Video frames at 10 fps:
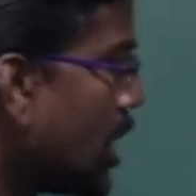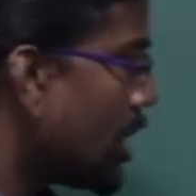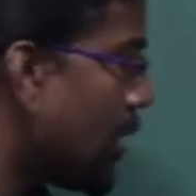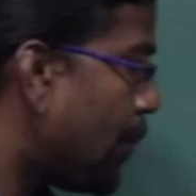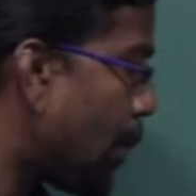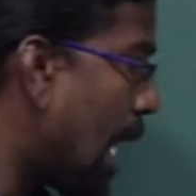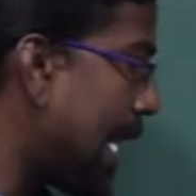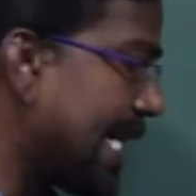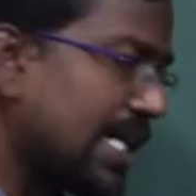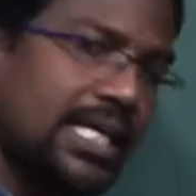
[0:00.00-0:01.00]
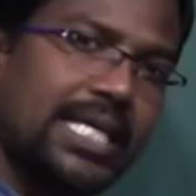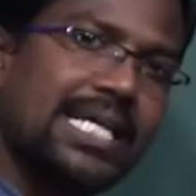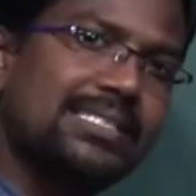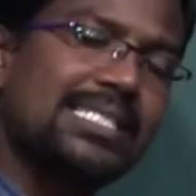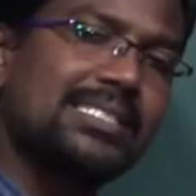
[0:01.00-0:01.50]
The product
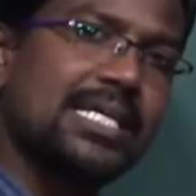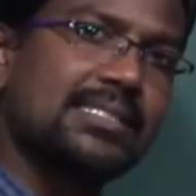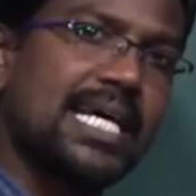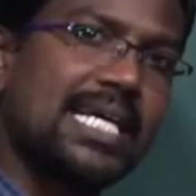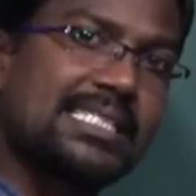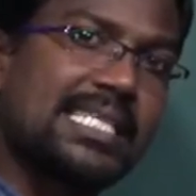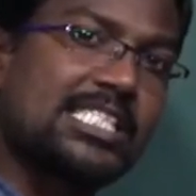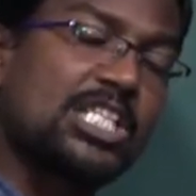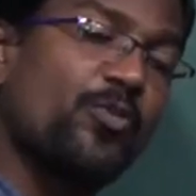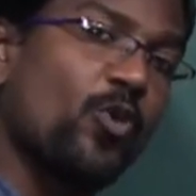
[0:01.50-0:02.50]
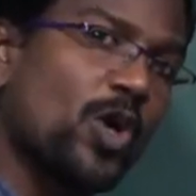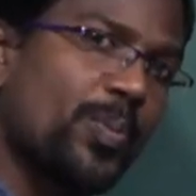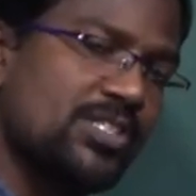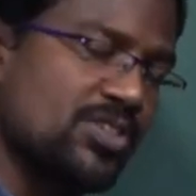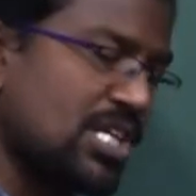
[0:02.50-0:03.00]
exists as a
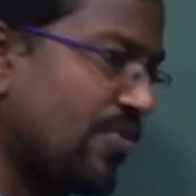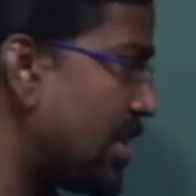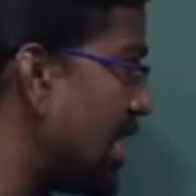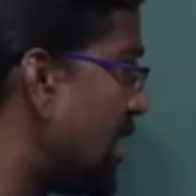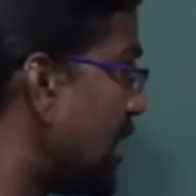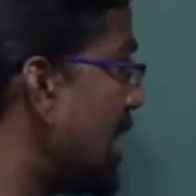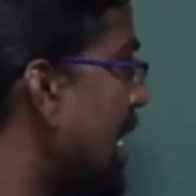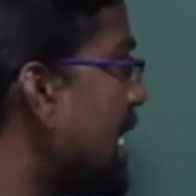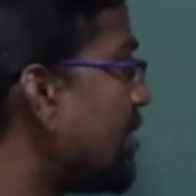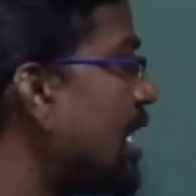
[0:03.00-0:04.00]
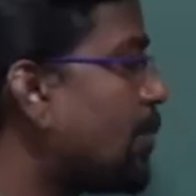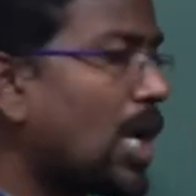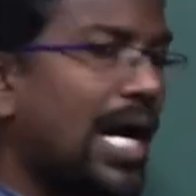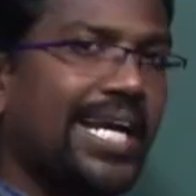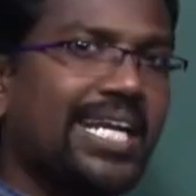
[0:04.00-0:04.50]
64% of yield. That
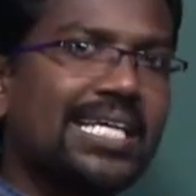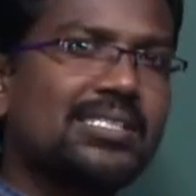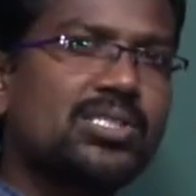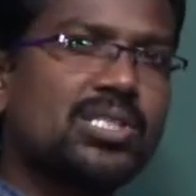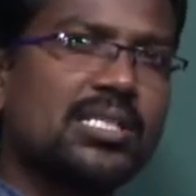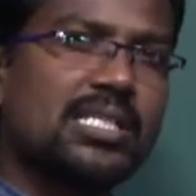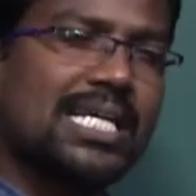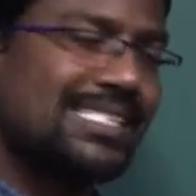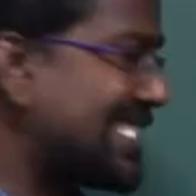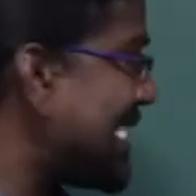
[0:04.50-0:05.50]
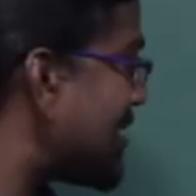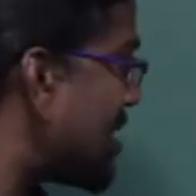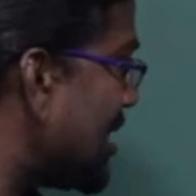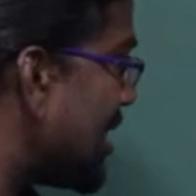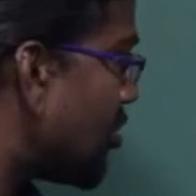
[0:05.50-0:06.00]
product exists as a just
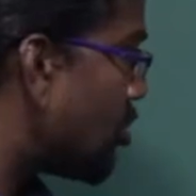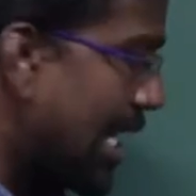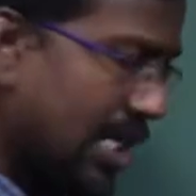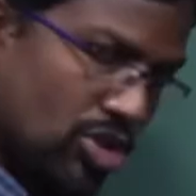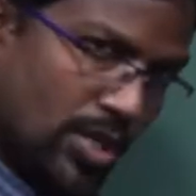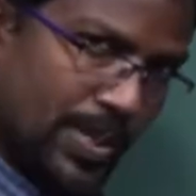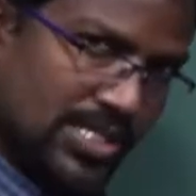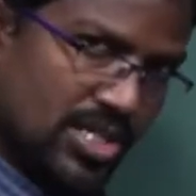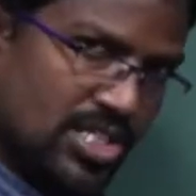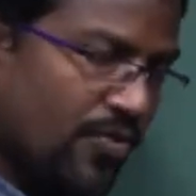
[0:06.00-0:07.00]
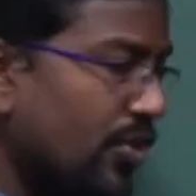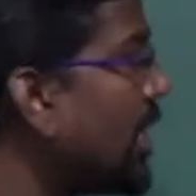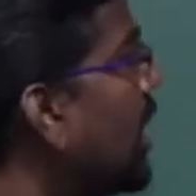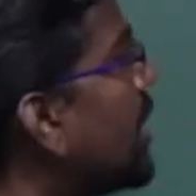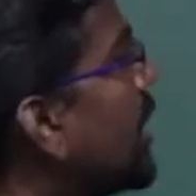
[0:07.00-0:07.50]
33% of
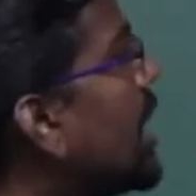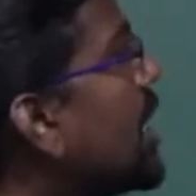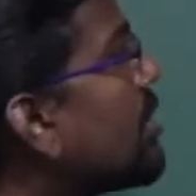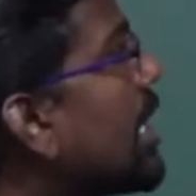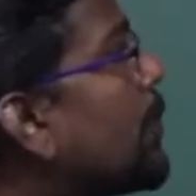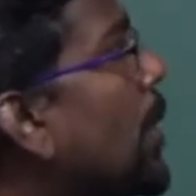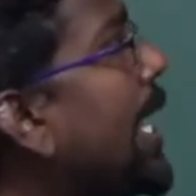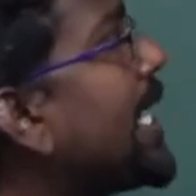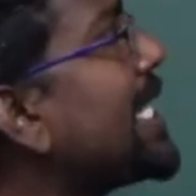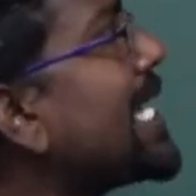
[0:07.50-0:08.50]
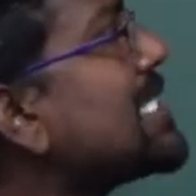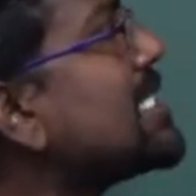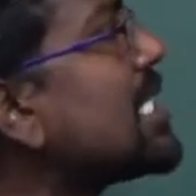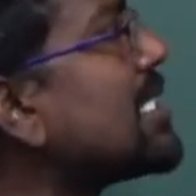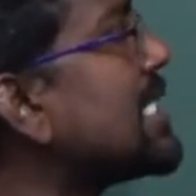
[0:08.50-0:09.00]
yield. That product
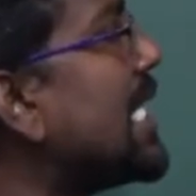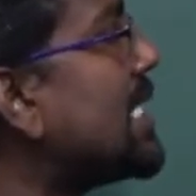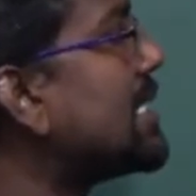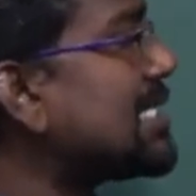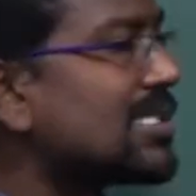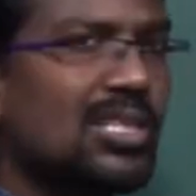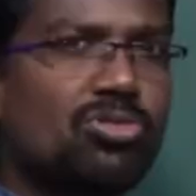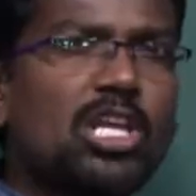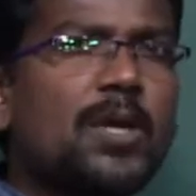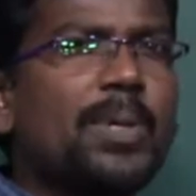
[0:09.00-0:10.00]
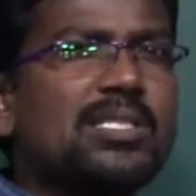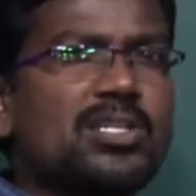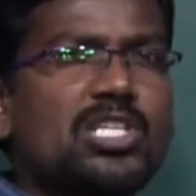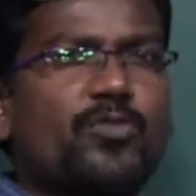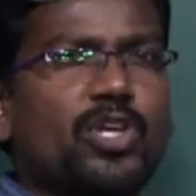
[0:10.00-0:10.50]
exists as a just
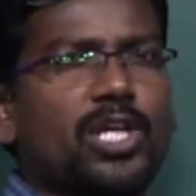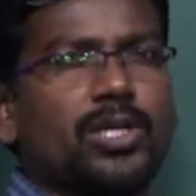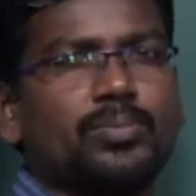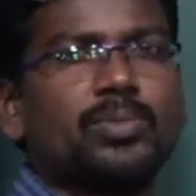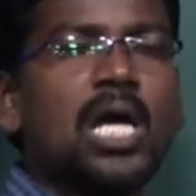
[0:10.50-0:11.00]
3% of yield.